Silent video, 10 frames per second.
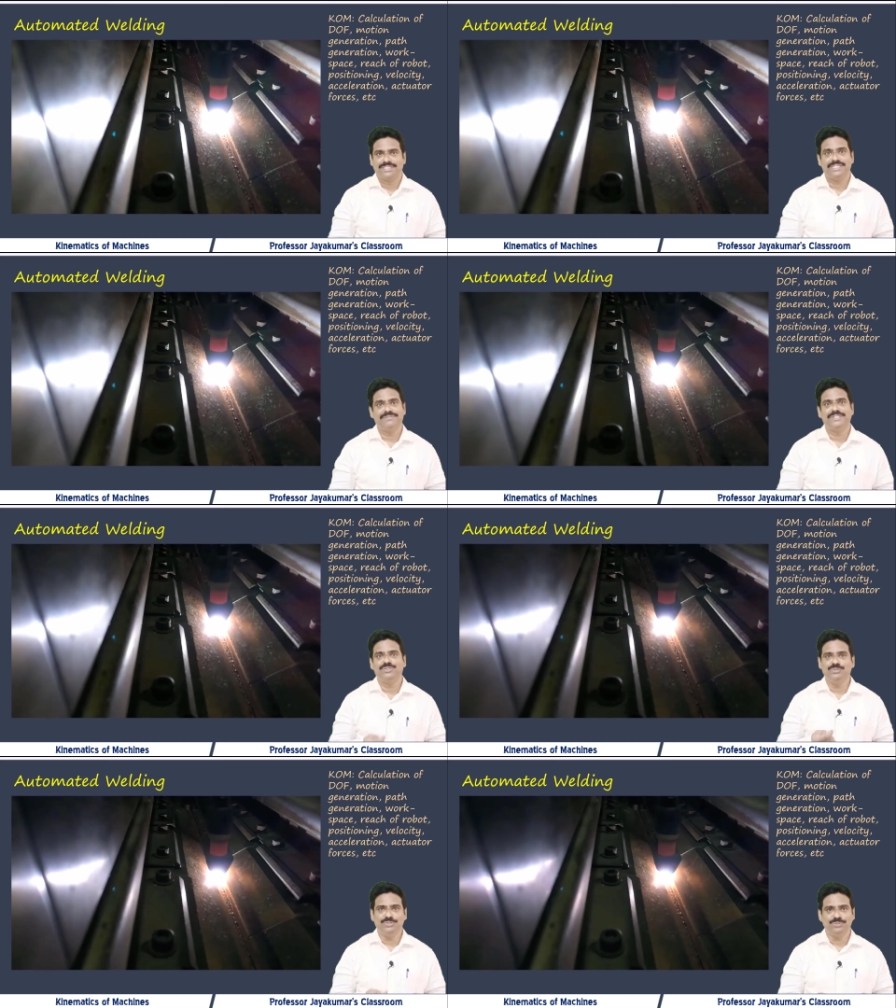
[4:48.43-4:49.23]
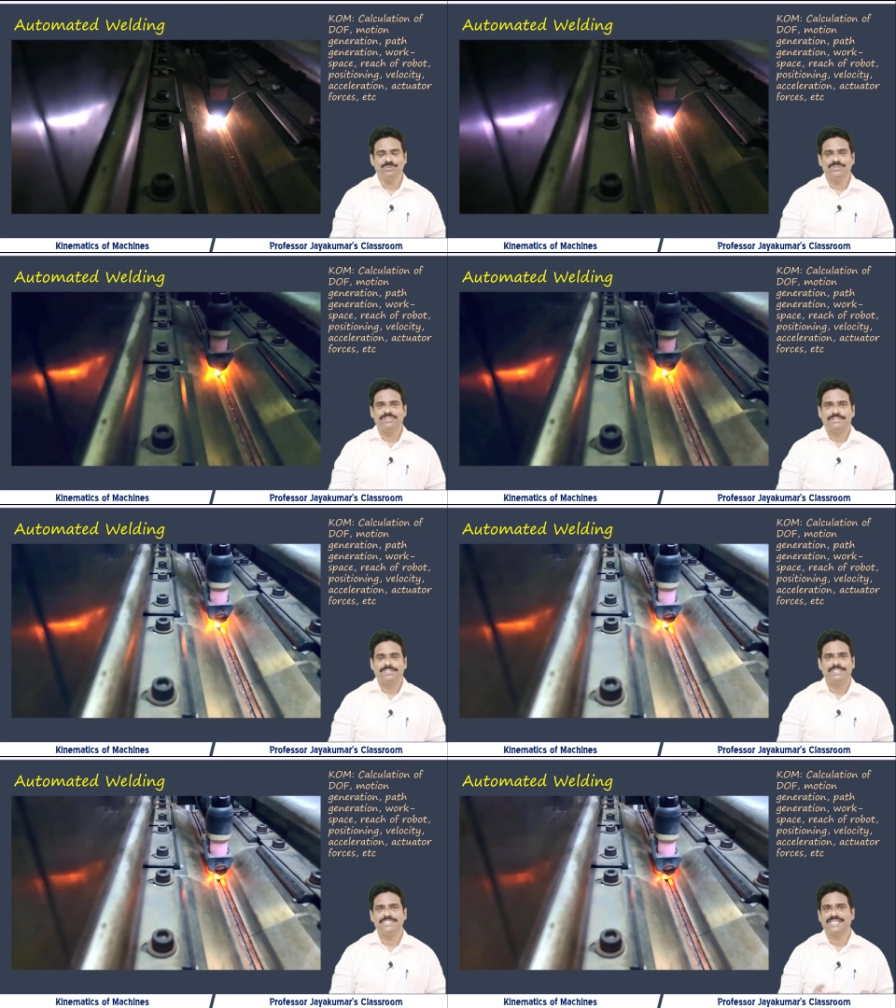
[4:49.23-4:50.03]
even to do
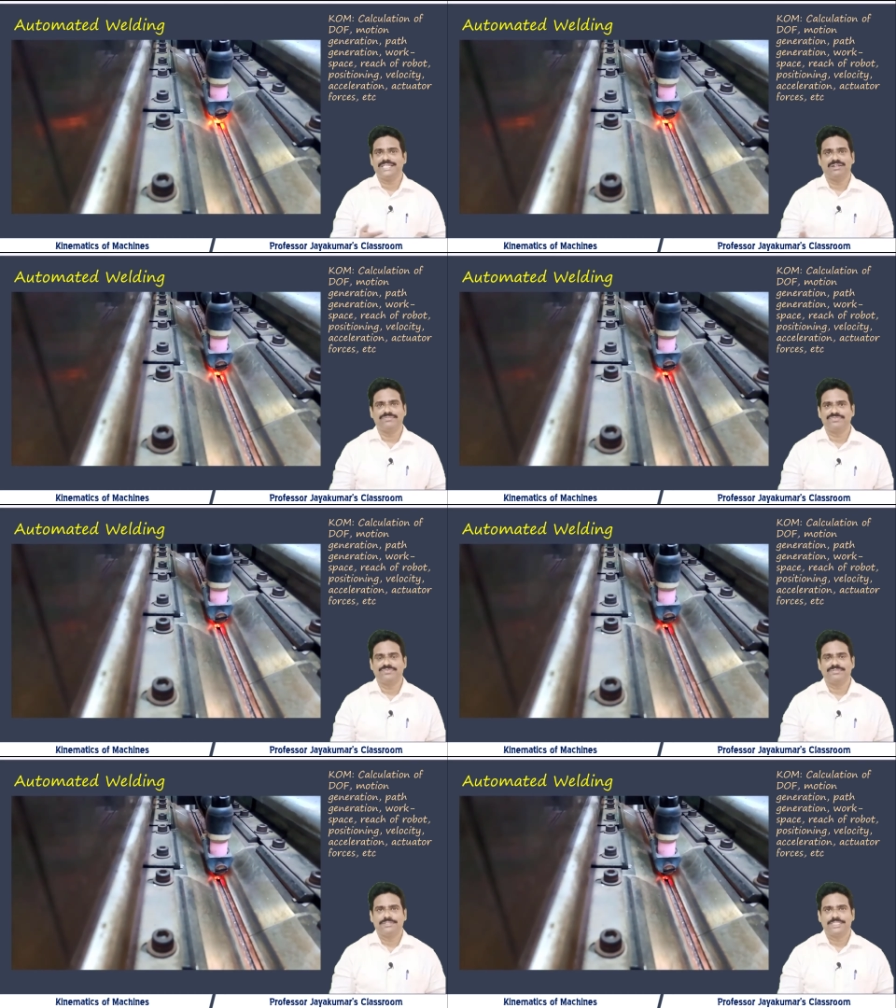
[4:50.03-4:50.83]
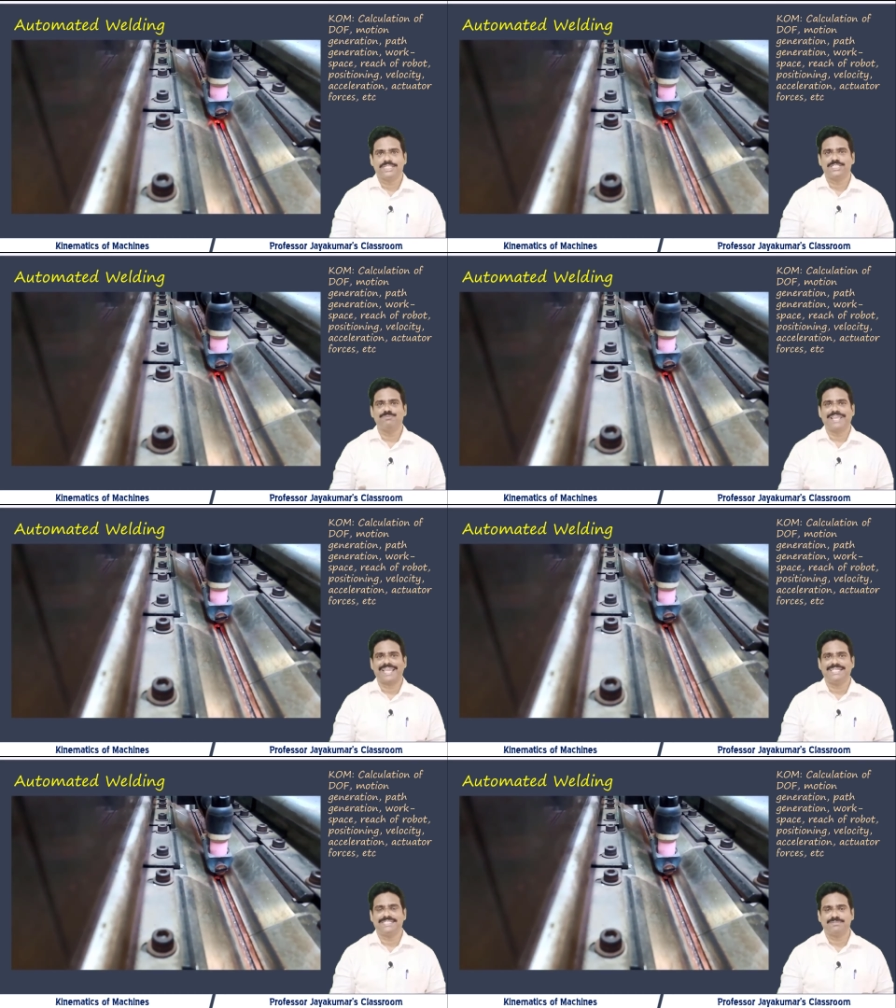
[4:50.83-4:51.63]
design of such
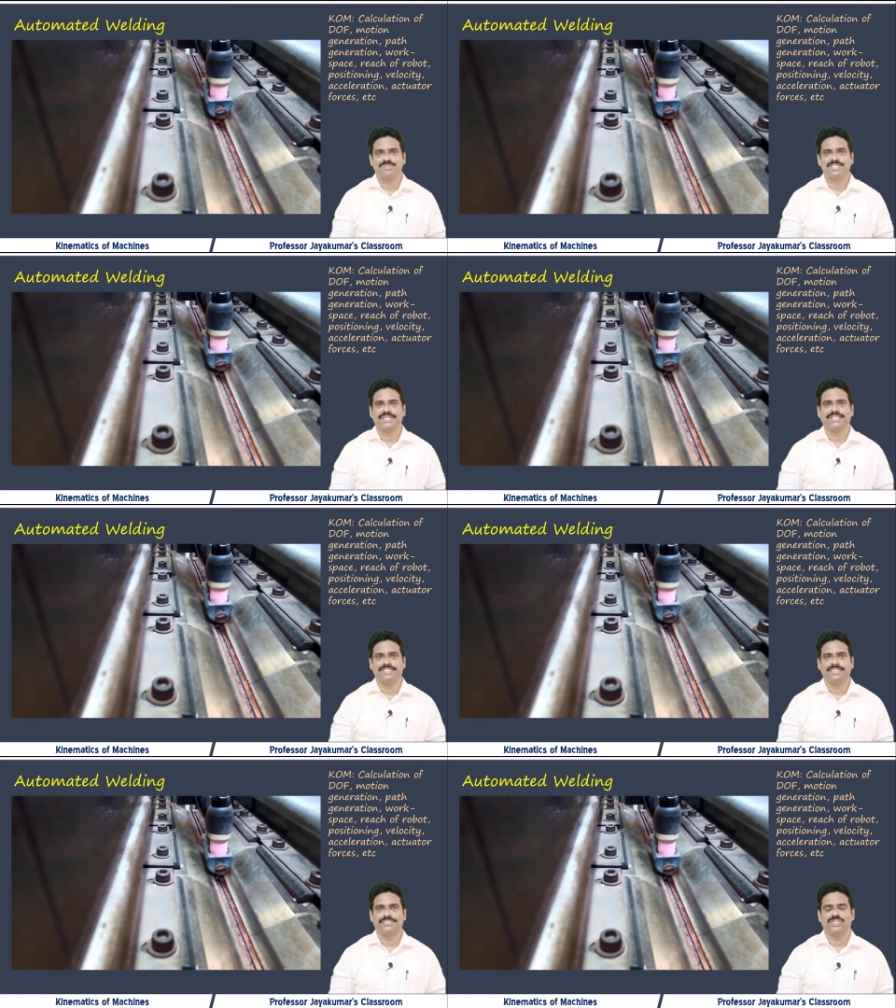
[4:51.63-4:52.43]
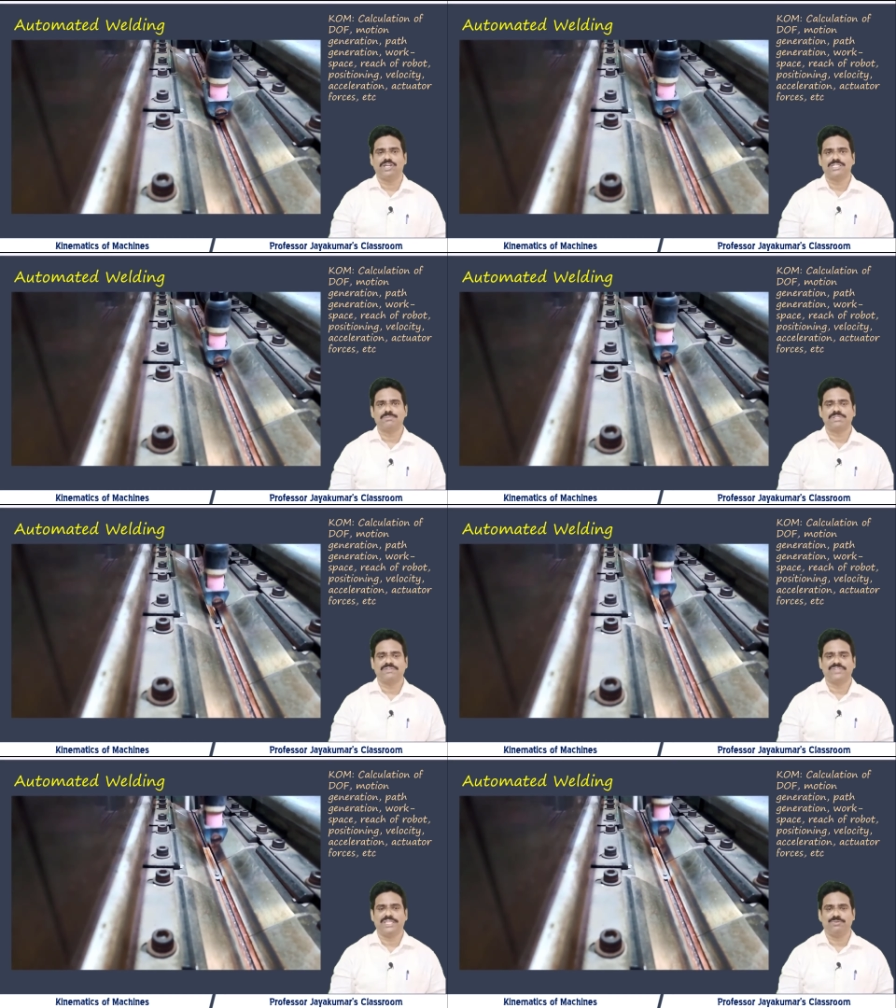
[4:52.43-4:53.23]
mechanisms require the concepts
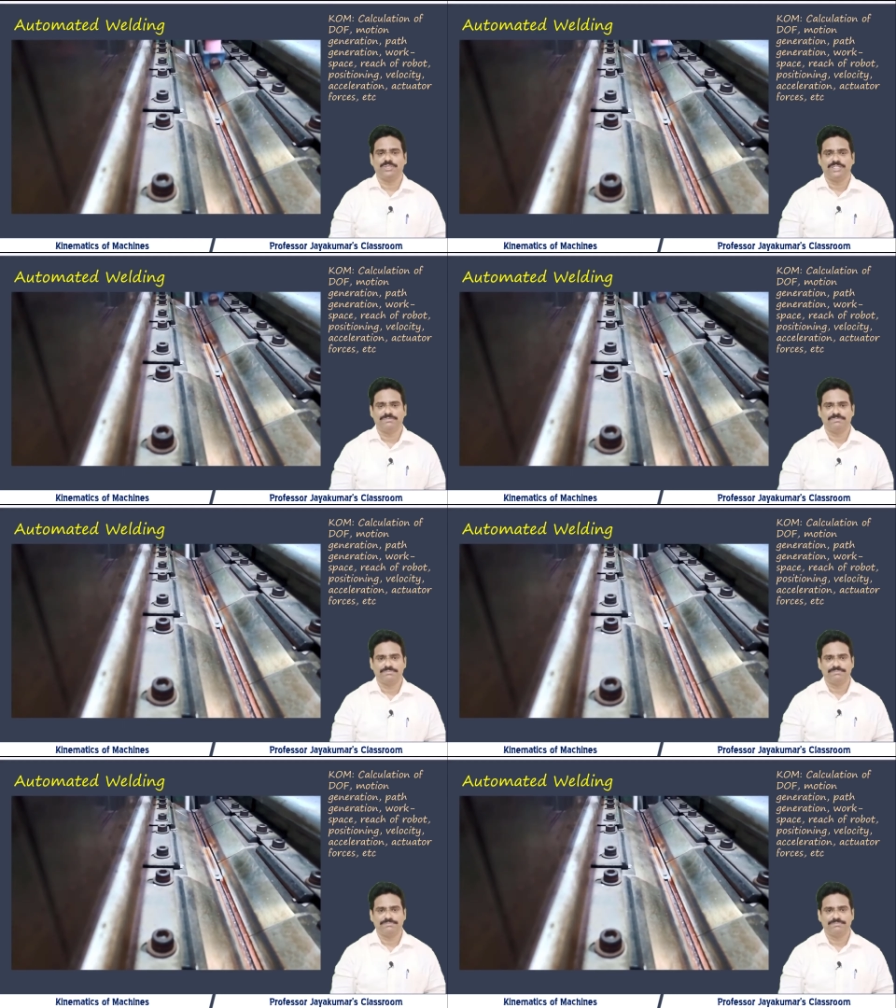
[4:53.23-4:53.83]
of KOM.